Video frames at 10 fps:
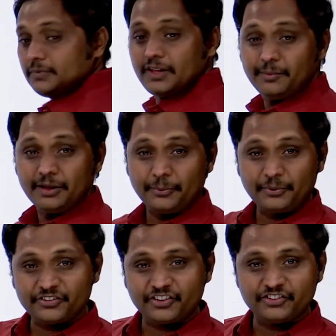AB
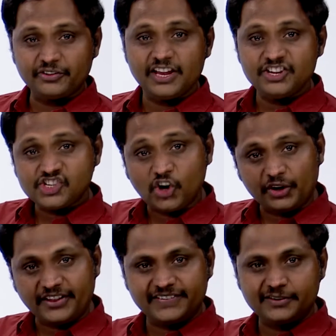represents the
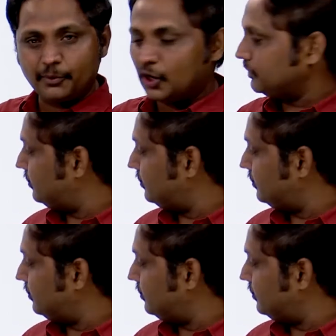shortest path